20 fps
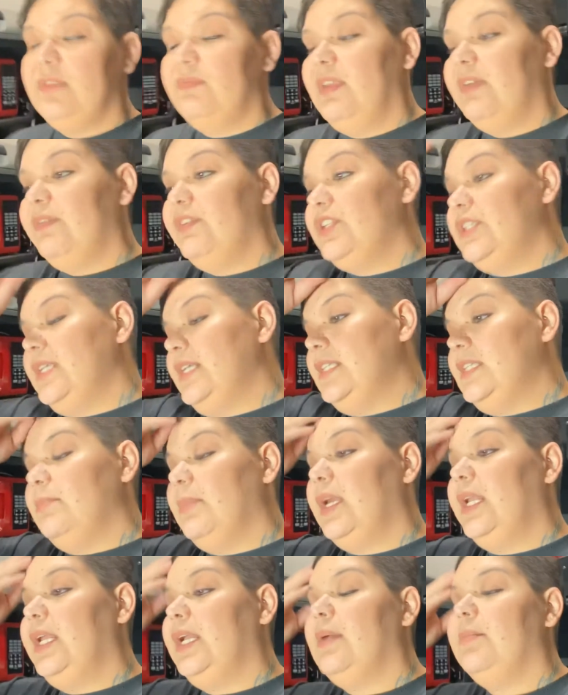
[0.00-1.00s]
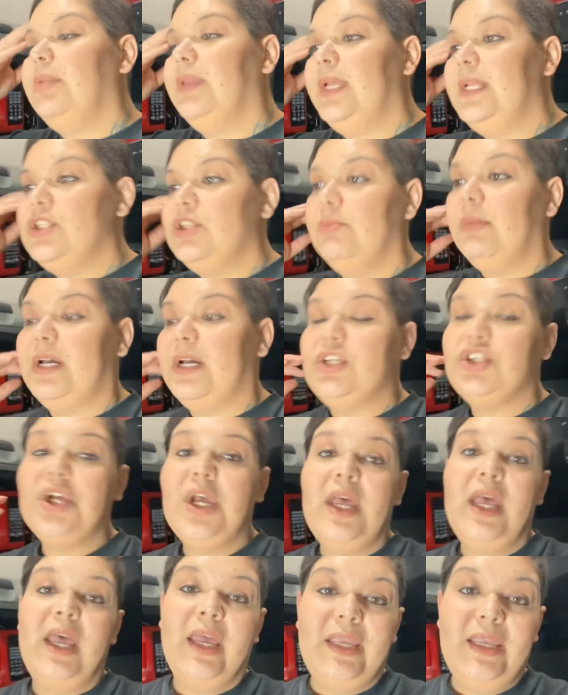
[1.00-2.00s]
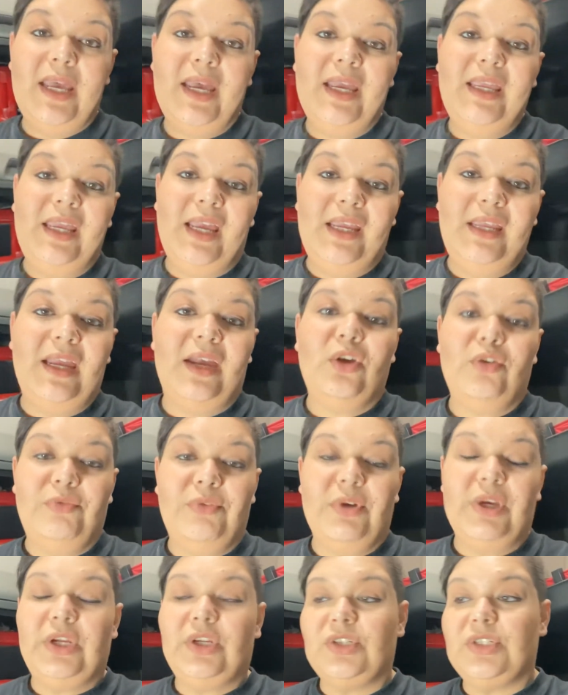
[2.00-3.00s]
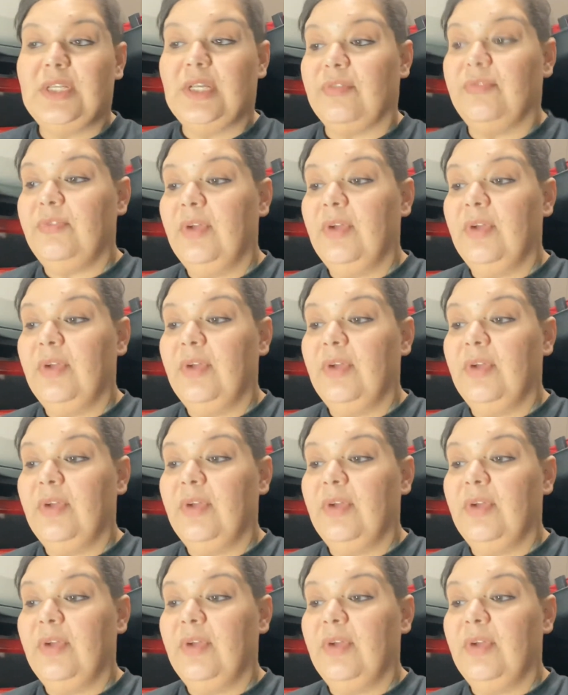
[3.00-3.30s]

I've never seen somebody complain so much. Yeah. Go fuck yourself.